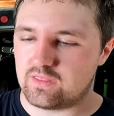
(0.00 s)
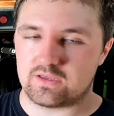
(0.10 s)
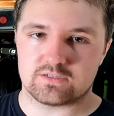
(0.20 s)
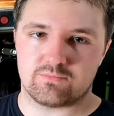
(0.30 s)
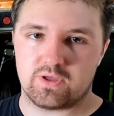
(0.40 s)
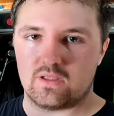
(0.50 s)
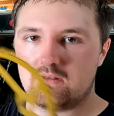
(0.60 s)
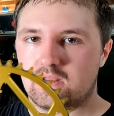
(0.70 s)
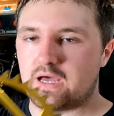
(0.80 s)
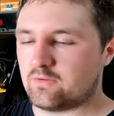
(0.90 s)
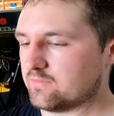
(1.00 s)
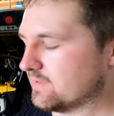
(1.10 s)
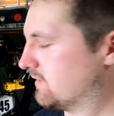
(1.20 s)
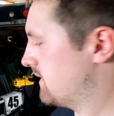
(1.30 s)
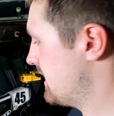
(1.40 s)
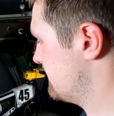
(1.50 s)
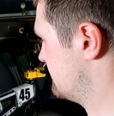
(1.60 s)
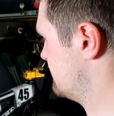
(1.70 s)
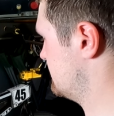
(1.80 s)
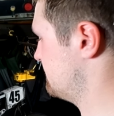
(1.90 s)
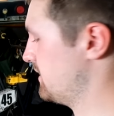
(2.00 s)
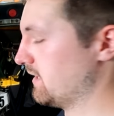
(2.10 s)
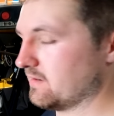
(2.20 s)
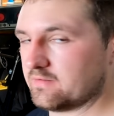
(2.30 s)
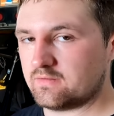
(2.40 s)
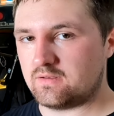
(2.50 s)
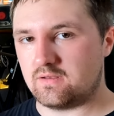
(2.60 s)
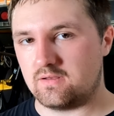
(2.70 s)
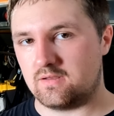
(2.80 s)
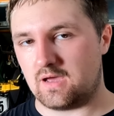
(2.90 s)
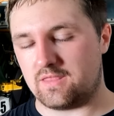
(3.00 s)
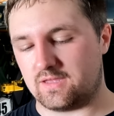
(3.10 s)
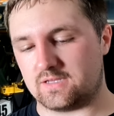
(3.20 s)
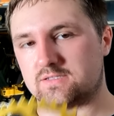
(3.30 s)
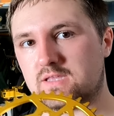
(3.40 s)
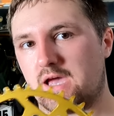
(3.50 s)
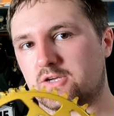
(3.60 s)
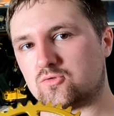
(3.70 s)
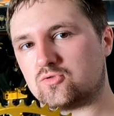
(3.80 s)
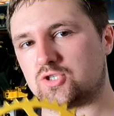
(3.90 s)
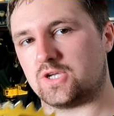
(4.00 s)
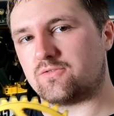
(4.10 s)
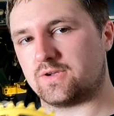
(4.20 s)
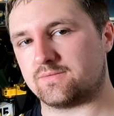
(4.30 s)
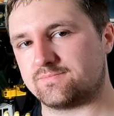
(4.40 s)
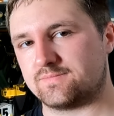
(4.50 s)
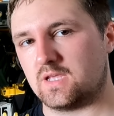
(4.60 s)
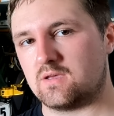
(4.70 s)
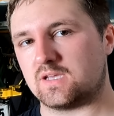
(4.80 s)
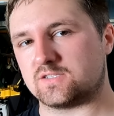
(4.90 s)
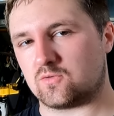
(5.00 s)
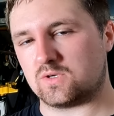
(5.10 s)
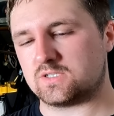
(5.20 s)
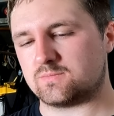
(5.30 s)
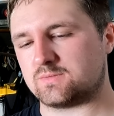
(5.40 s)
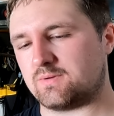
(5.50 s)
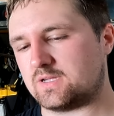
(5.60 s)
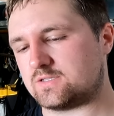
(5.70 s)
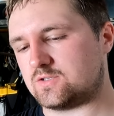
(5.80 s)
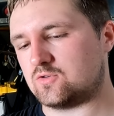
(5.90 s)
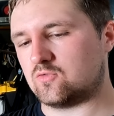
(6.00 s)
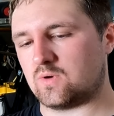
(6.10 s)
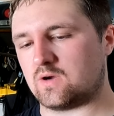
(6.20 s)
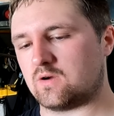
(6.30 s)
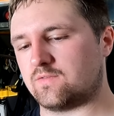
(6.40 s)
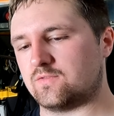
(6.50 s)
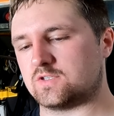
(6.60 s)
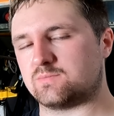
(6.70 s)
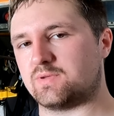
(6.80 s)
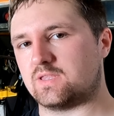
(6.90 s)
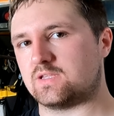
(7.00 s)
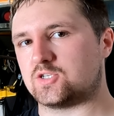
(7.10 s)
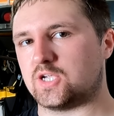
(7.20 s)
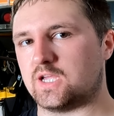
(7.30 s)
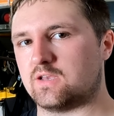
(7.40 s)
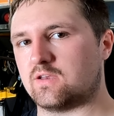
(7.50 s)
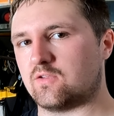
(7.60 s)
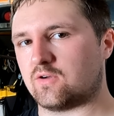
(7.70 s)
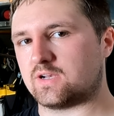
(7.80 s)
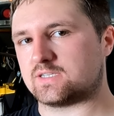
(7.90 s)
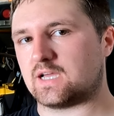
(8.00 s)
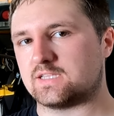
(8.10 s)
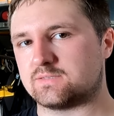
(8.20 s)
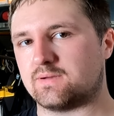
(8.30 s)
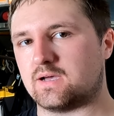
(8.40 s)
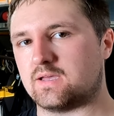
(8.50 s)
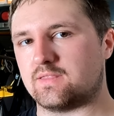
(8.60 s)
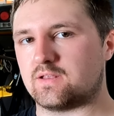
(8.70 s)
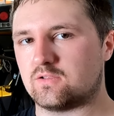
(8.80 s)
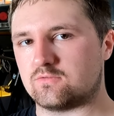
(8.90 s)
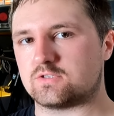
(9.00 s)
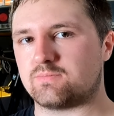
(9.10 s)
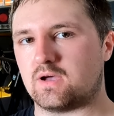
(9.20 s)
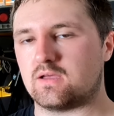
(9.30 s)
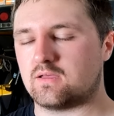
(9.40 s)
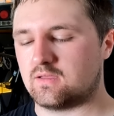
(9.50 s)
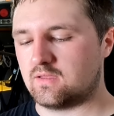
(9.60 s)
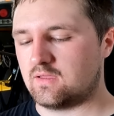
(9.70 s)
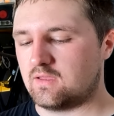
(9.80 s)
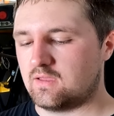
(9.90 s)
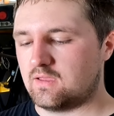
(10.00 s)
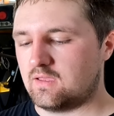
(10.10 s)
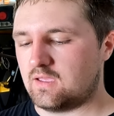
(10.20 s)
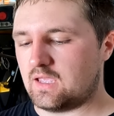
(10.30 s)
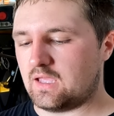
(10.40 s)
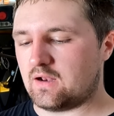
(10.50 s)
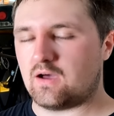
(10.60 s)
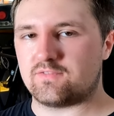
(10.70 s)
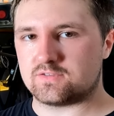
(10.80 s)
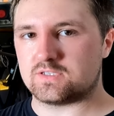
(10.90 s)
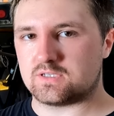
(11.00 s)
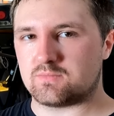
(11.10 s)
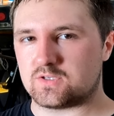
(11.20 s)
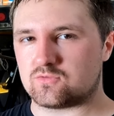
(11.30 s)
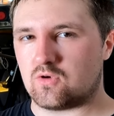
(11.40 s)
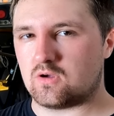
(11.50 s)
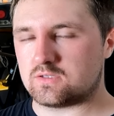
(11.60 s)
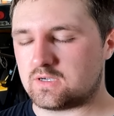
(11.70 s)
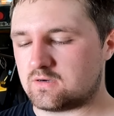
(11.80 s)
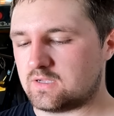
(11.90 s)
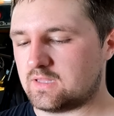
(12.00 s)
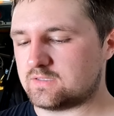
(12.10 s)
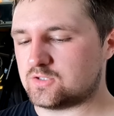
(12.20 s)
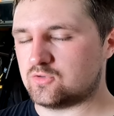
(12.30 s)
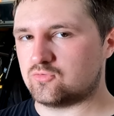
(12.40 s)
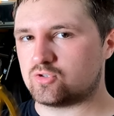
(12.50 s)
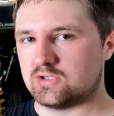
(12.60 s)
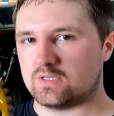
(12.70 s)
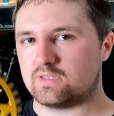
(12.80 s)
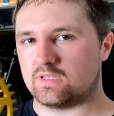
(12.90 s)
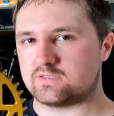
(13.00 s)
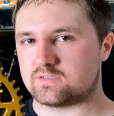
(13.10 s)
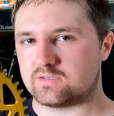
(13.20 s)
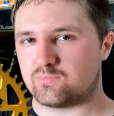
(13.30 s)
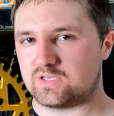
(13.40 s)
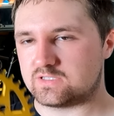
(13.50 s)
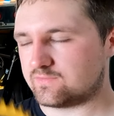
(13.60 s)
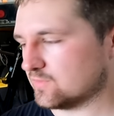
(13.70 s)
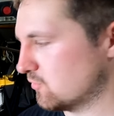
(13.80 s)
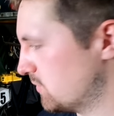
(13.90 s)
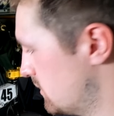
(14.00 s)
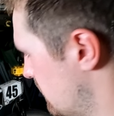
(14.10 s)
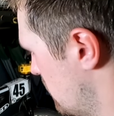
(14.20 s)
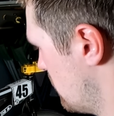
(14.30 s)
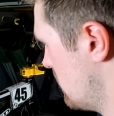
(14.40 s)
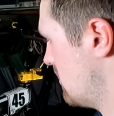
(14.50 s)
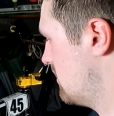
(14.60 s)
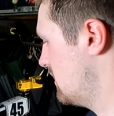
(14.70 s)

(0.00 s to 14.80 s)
think is bent. I don't think that is bent. I think it's the actual chain ring. Because there was some spots too where if you spin the chain, you'll get a tight spot and then a loose spot. And obviously something's wrong there, and it's usually this piece of aluminum or